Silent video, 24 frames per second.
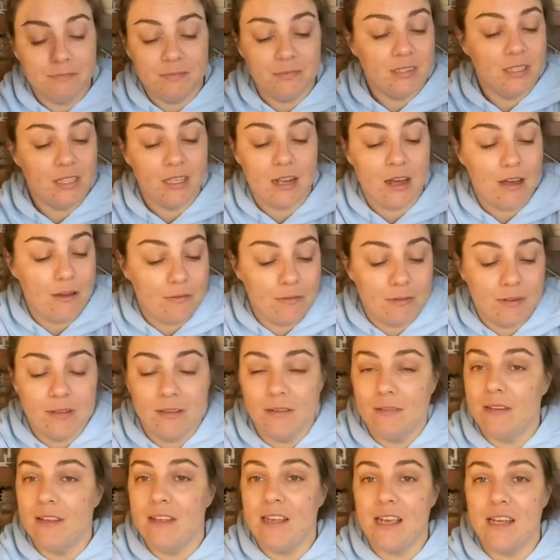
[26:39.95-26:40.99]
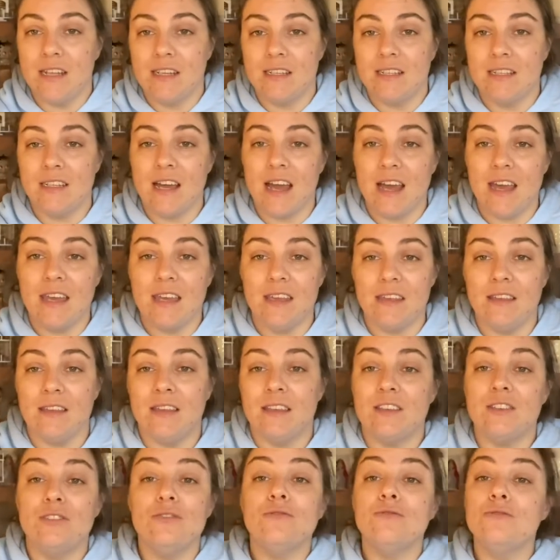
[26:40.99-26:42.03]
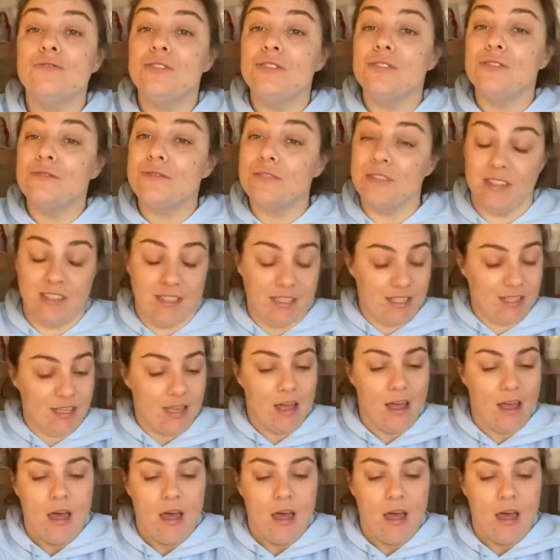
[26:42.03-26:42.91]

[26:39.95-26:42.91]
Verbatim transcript: you know at the end of the day it's your choice